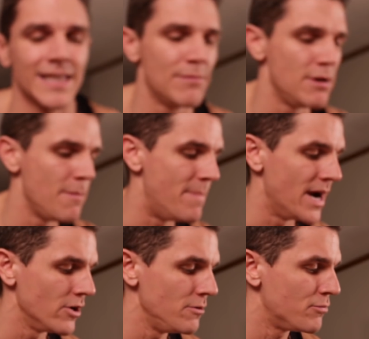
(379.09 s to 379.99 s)
Lemon
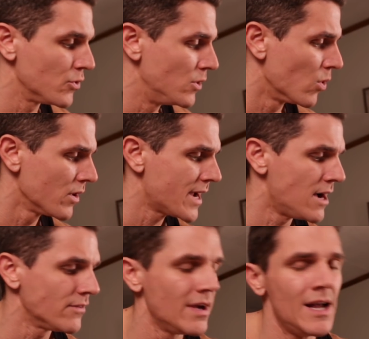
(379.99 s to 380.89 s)
Berry
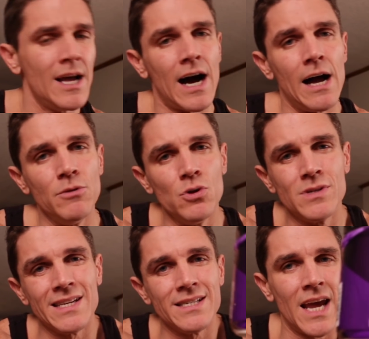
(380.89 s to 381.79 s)
pre-workout. I'm
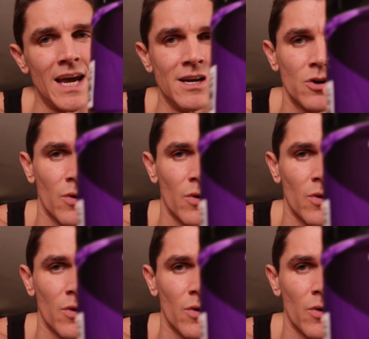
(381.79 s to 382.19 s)
using 10